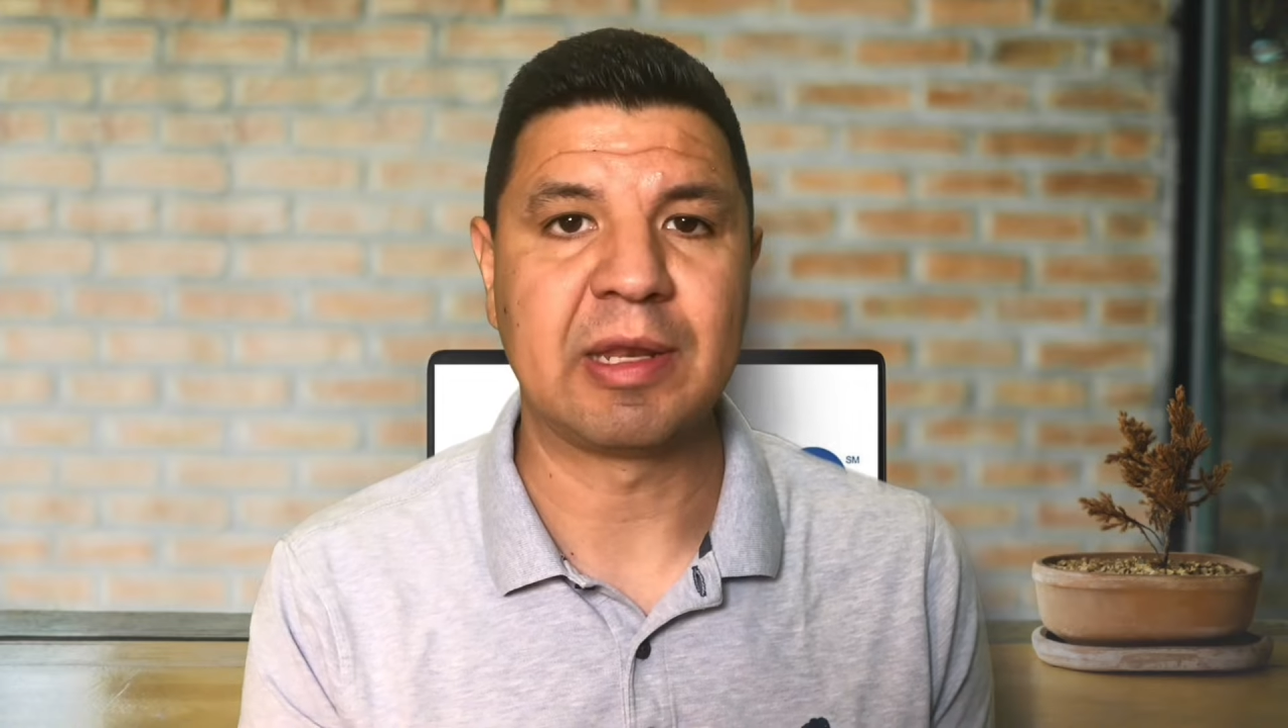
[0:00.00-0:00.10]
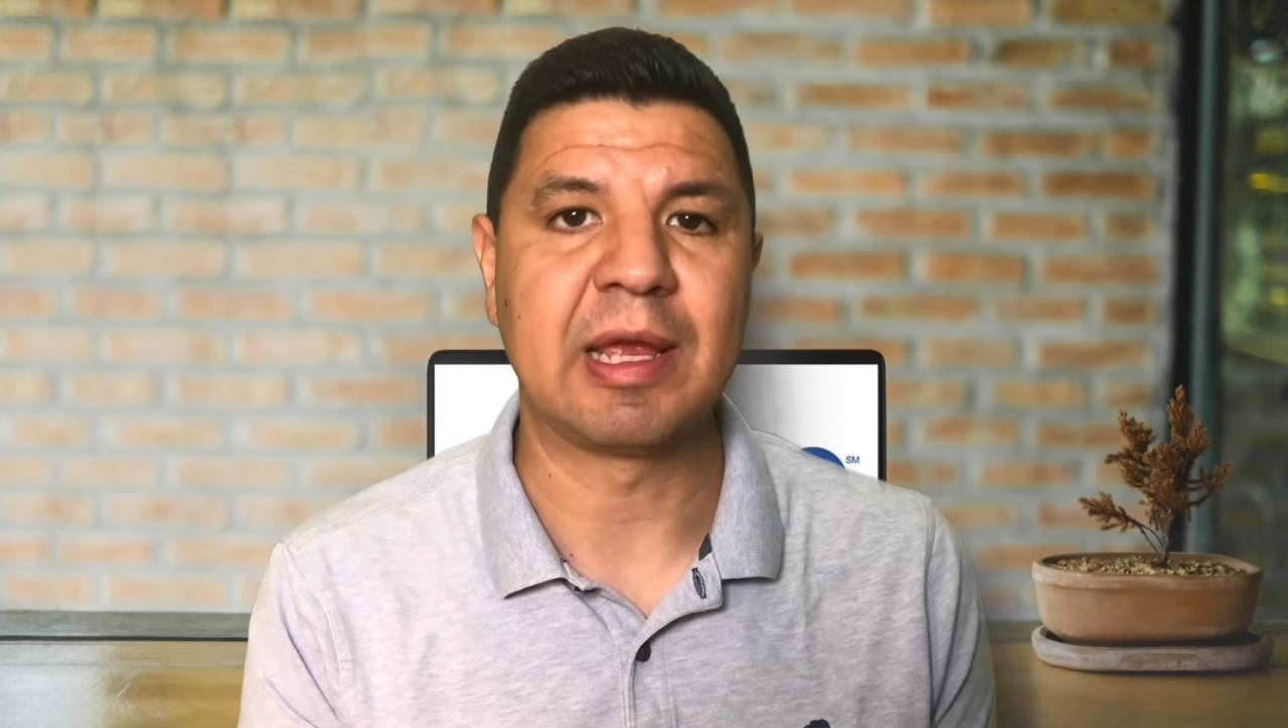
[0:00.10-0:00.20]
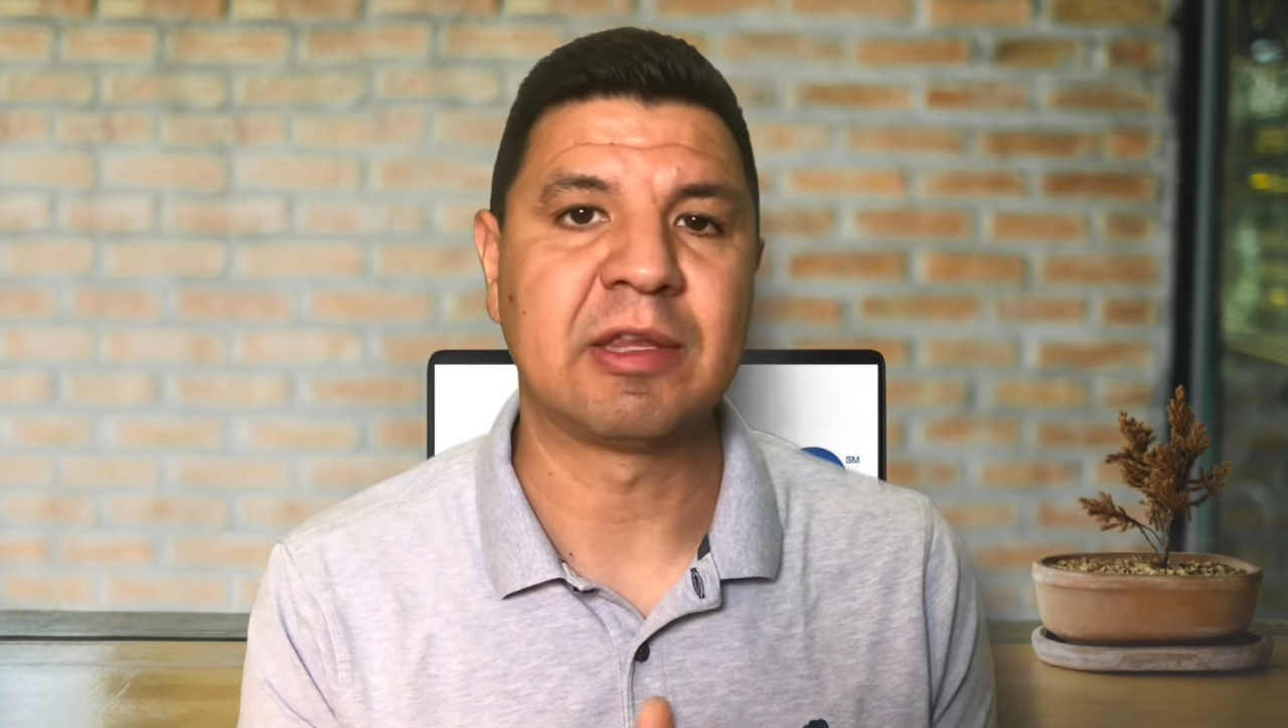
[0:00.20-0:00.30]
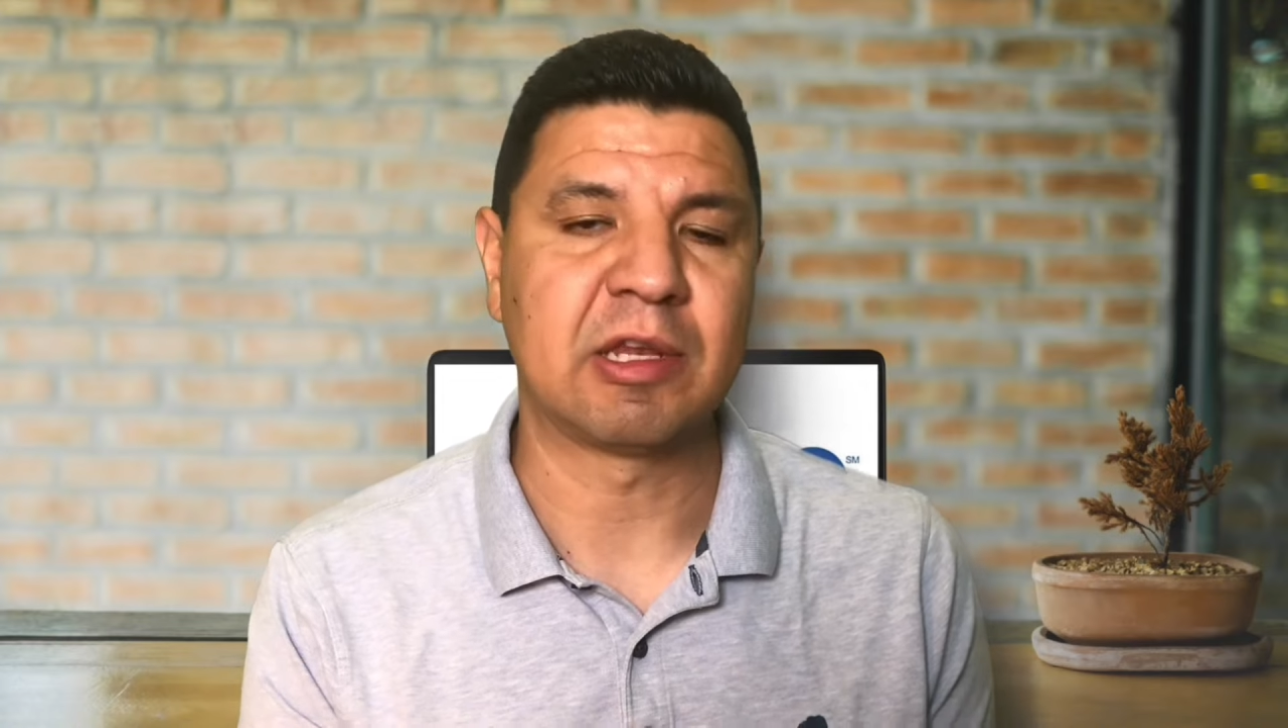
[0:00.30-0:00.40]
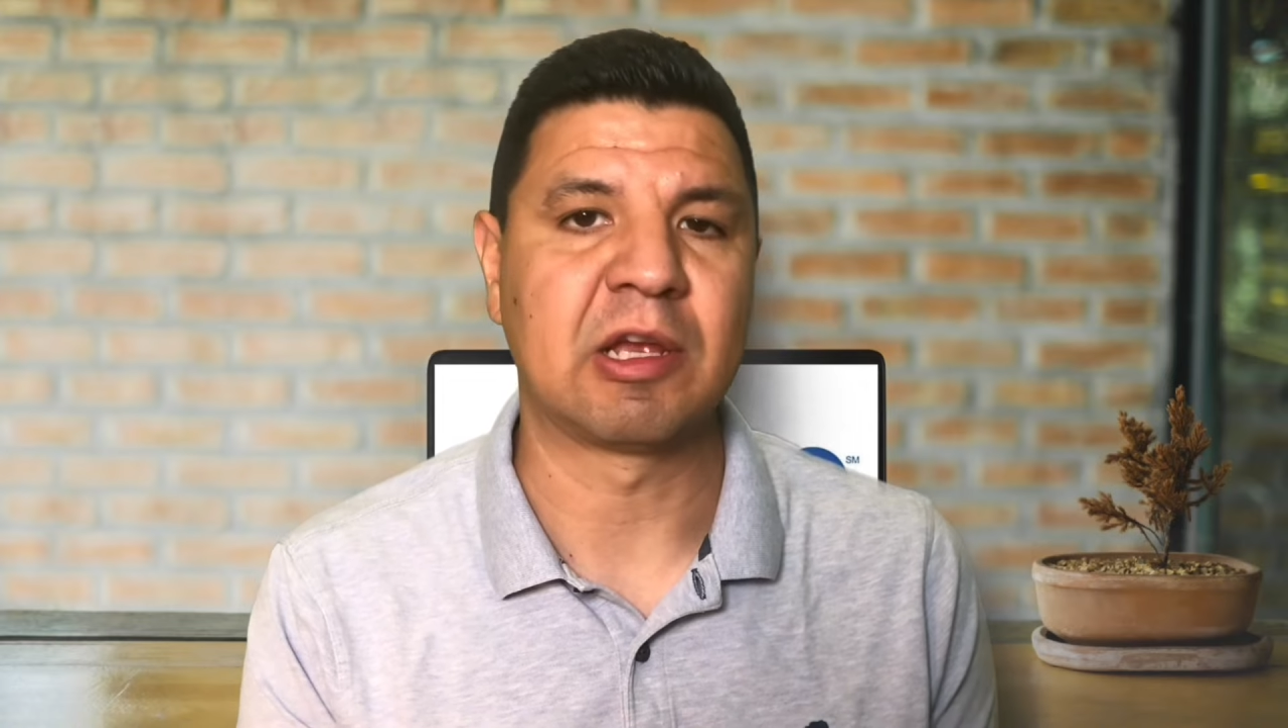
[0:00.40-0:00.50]

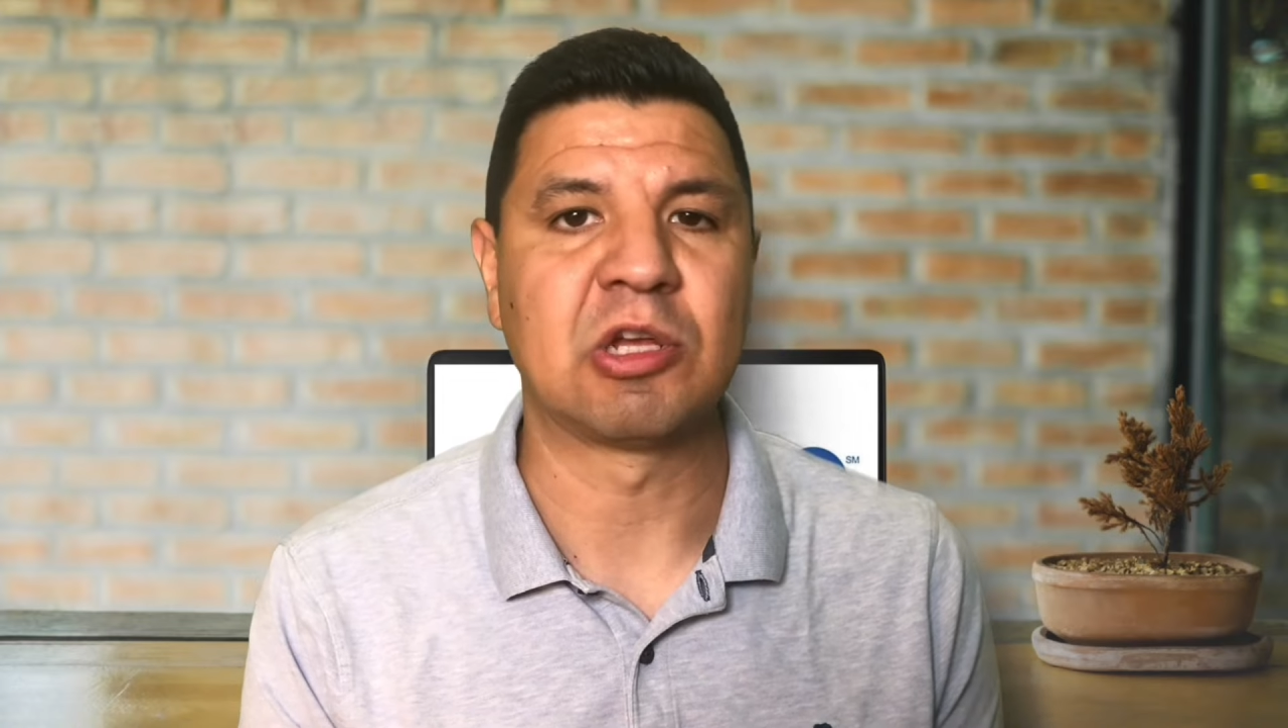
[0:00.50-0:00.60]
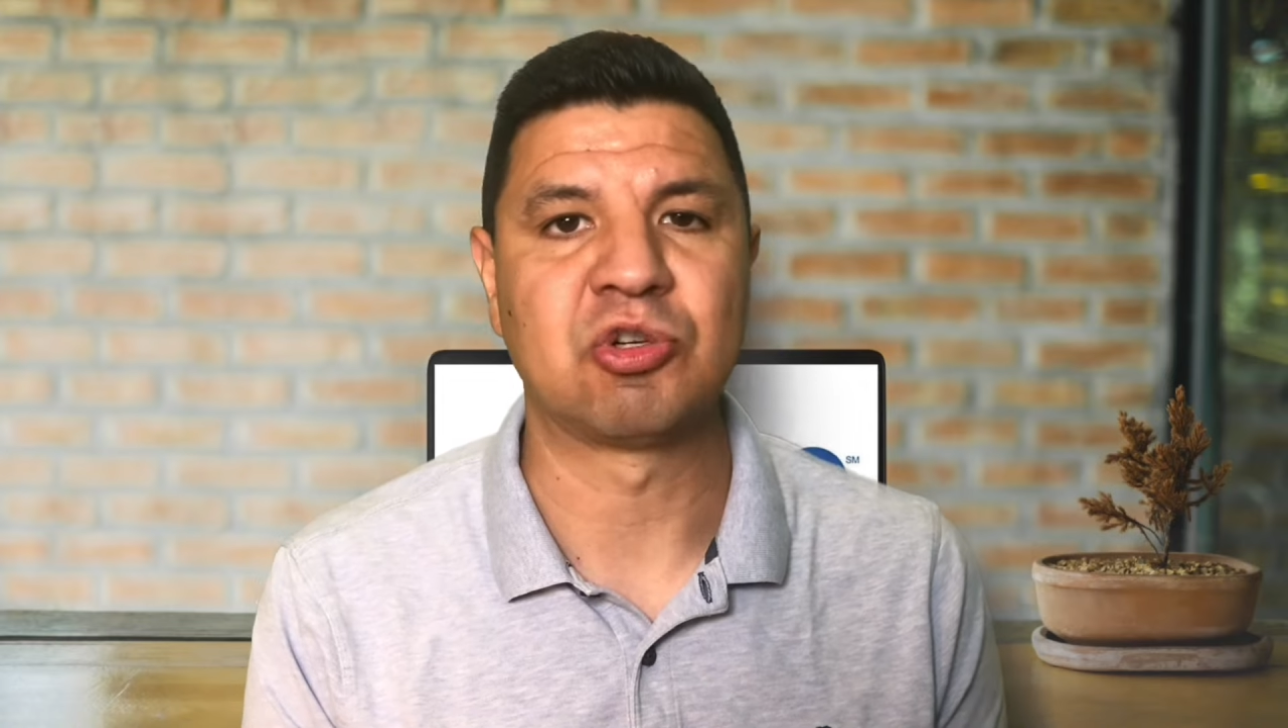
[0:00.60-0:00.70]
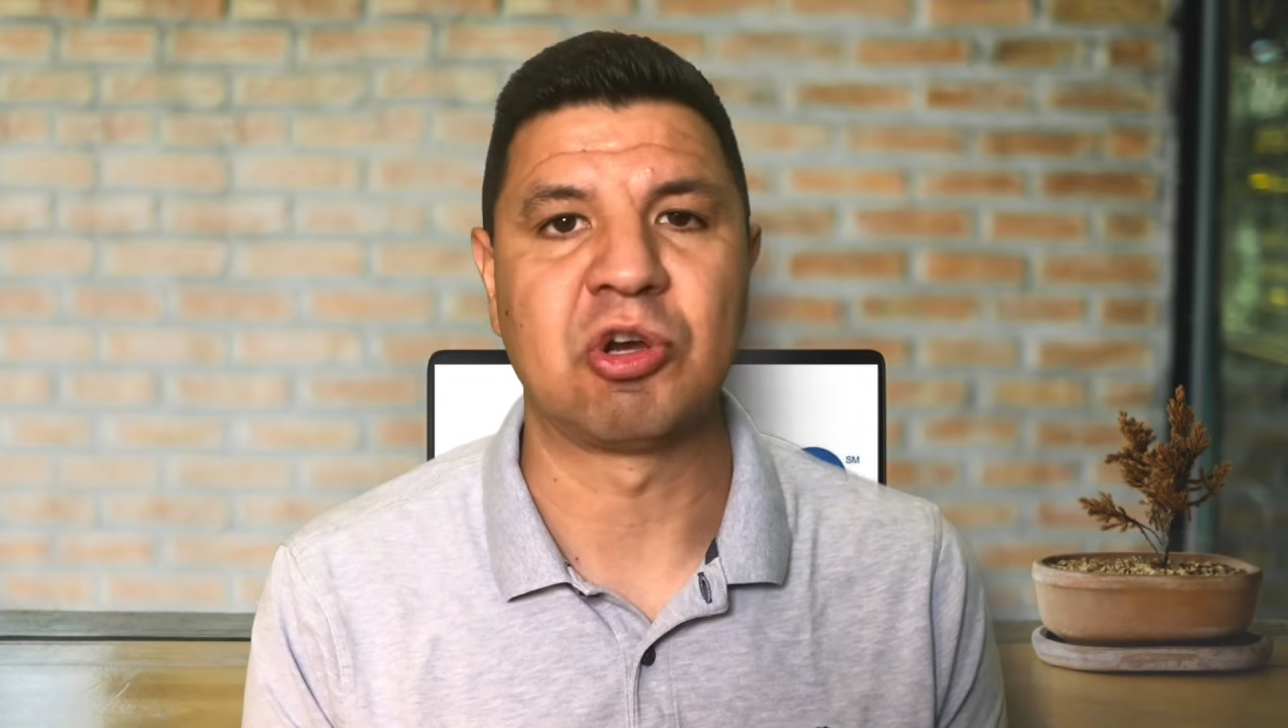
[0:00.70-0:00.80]
into the country